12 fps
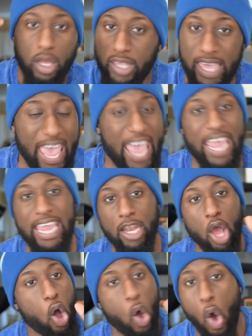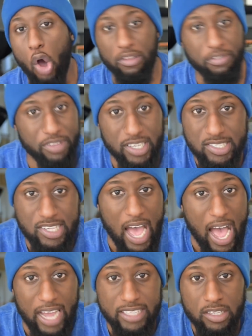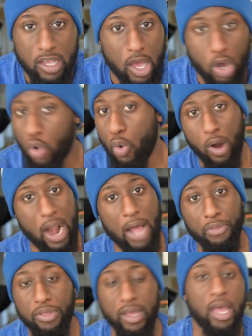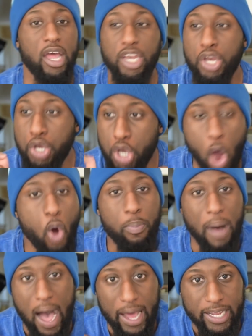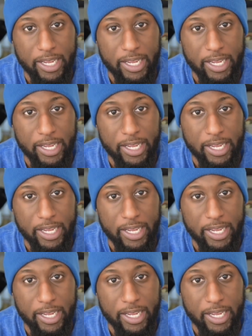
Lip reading: Kane, all of these guys who are out there. Nobody